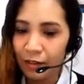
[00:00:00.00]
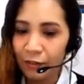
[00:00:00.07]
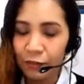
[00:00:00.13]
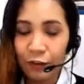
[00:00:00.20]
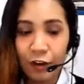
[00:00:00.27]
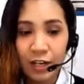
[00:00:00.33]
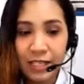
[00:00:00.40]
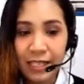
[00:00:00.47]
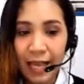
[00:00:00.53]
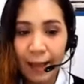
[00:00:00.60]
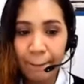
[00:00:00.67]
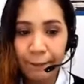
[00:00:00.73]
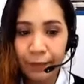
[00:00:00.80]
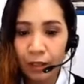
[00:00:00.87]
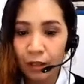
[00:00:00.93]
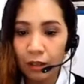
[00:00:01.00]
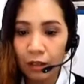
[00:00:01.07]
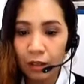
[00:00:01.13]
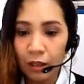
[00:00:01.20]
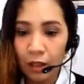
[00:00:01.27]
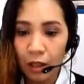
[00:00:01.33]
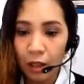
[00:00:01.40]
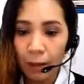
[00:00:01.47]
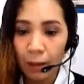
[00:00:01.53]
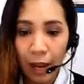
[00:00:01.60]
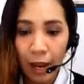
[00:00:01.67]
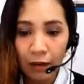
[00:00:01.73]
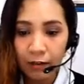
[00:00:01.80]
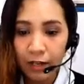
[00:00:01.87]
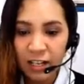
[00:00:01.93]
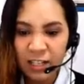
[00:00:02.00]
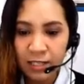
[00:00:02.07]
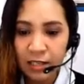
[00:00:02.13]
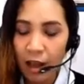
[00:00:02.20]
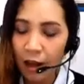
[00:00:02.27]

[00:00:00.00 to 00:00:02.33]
For example, parents